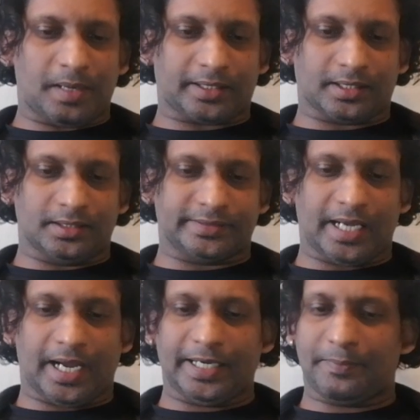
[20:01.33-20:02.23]
particles,
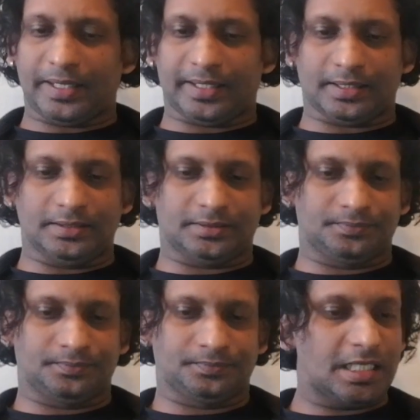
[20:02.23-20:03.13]
antiparticles,
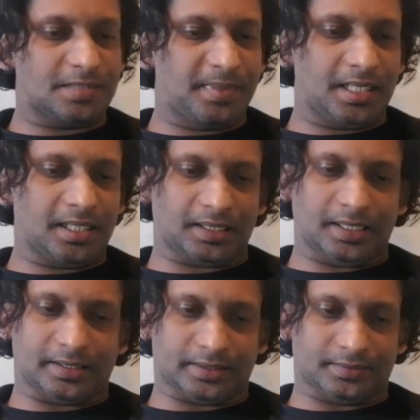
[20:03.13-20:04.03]
is being
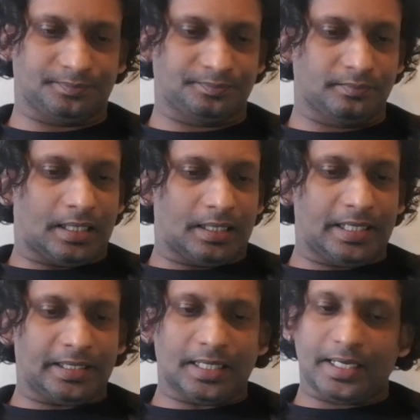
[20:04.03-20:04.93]
created.
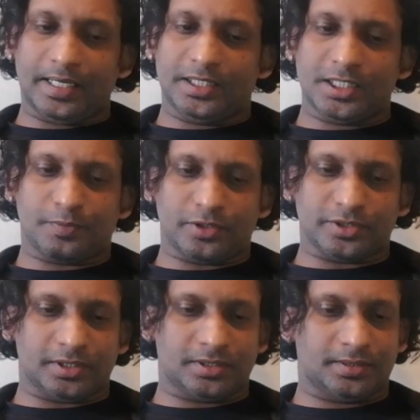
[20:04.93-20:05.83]
Later in this
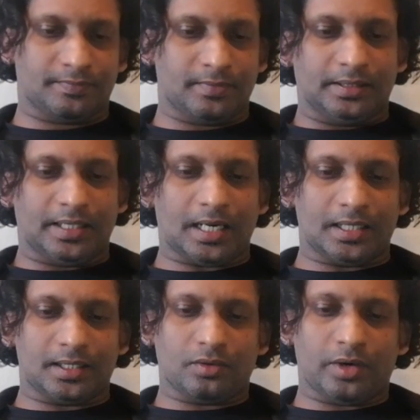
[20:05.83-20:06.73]
process, they are
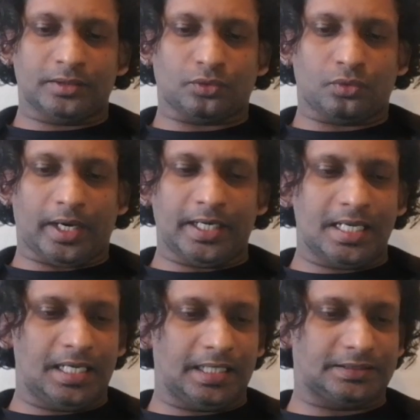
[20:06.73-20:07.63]
undergoing through
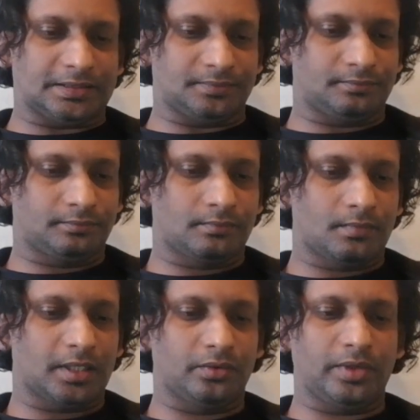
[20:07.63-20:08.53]
annihilation.
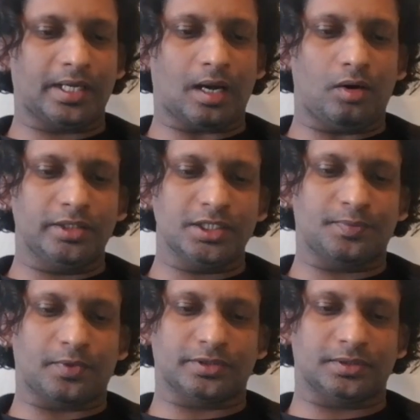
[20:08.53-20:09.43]
During all this
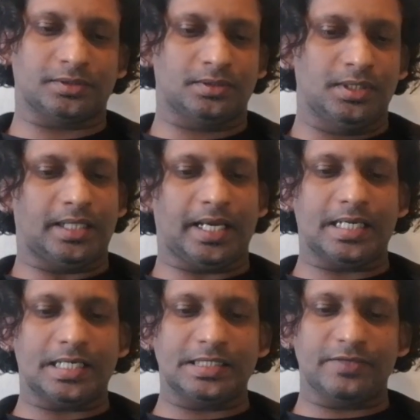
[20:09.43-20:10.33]
process, the
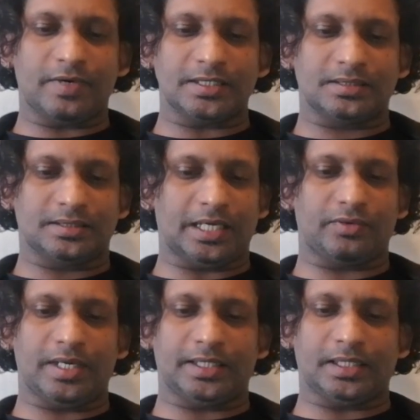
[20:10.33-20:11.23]
energy was
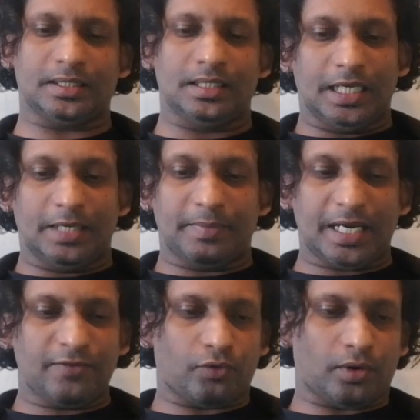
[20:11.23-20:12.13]
circulated in
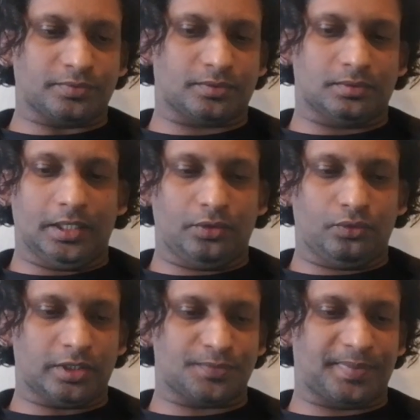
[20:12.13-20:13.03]
many forms
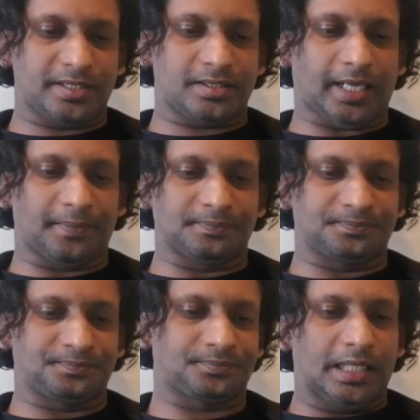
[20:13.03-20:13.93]
into the space-time.
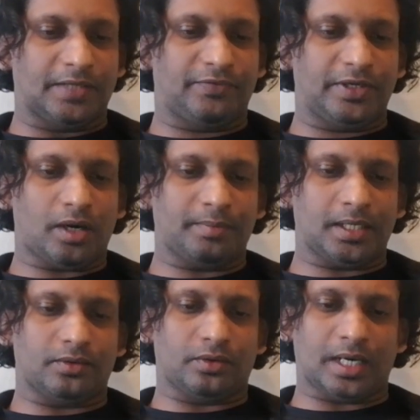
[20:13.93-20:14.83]
The
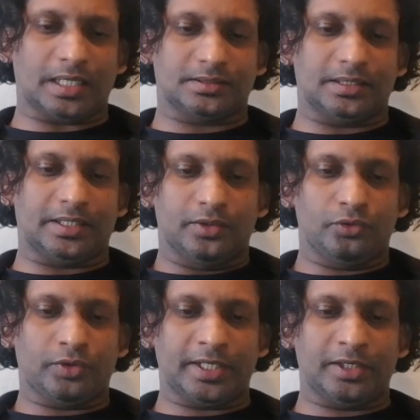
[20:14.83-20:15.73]
phenomenon known as
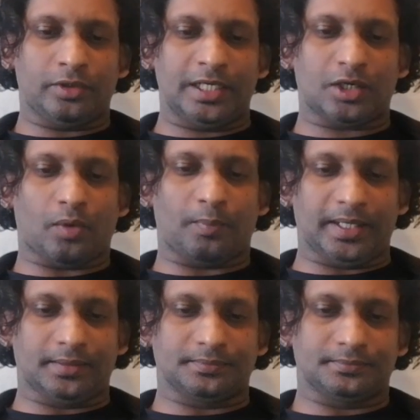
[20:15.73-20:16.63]
neutrino
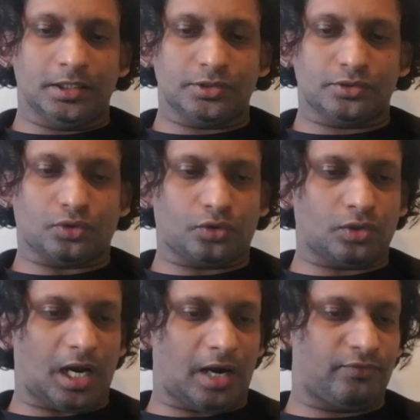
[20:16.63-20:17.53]
decoupling is thought
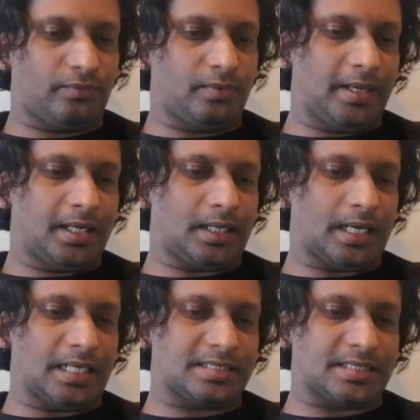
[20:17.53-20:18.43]
to have begun
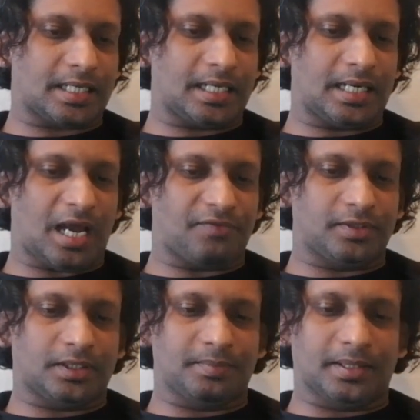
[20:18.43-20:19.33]
a second
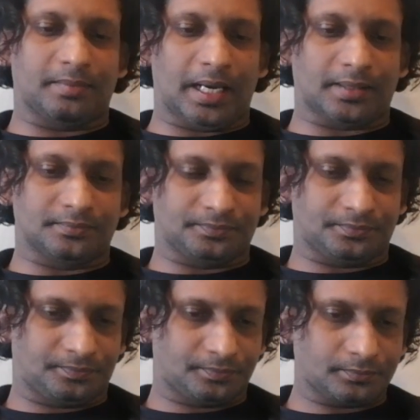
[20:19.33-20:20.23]
after the Big Bang.
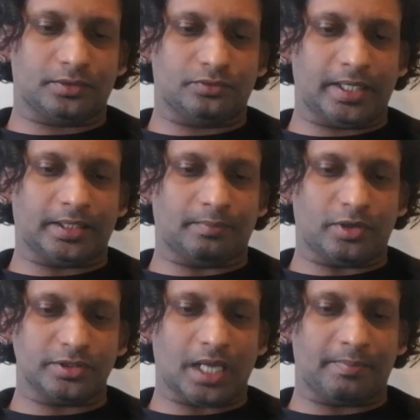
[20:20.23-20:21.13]
Today, the
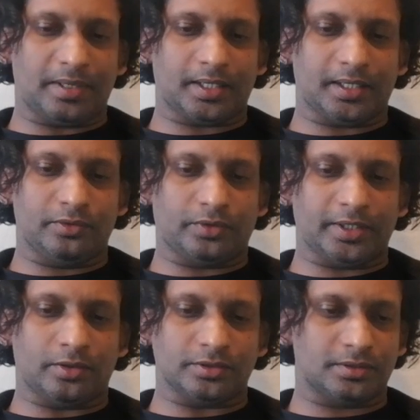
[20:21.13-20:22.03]
most abundant
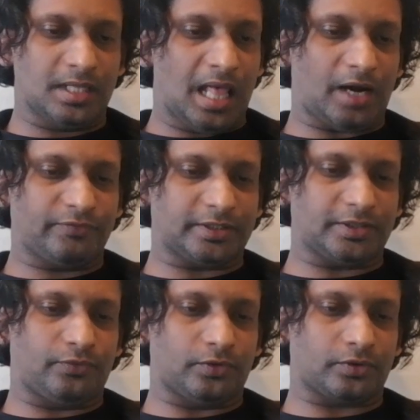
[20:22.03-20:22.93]
neutrinos after
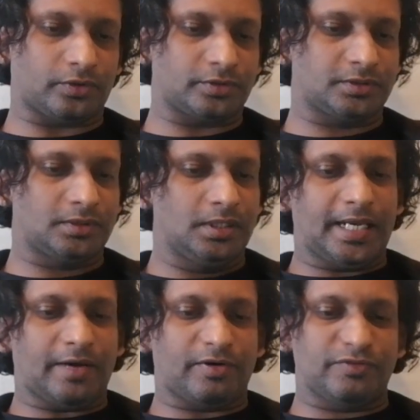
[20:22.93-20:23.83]
the photons
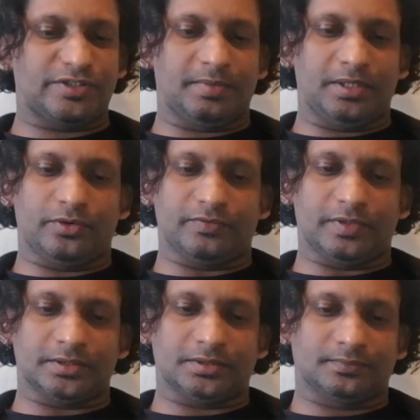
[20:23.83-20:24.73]
in our visible
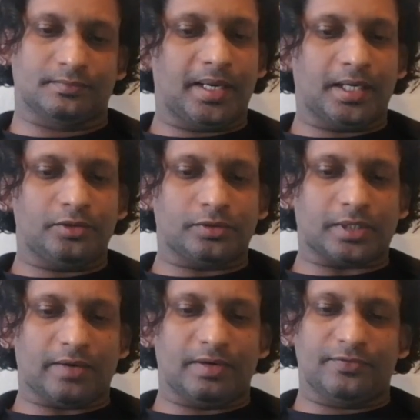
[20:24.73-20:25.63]
universe began to
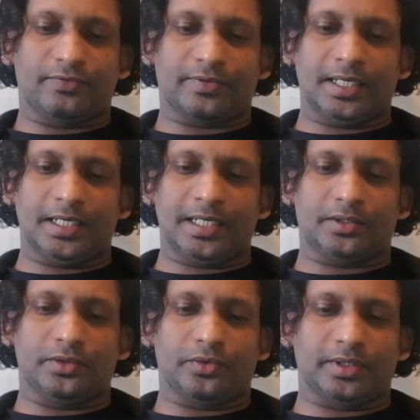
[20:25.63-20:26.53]
travel
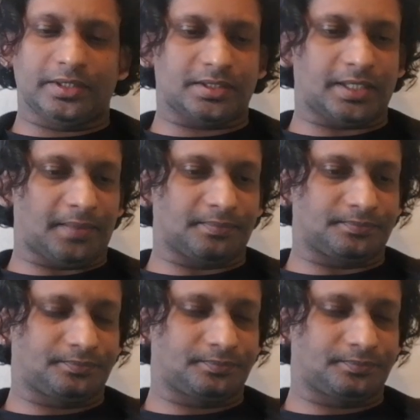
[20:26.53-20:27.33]
freely during this time.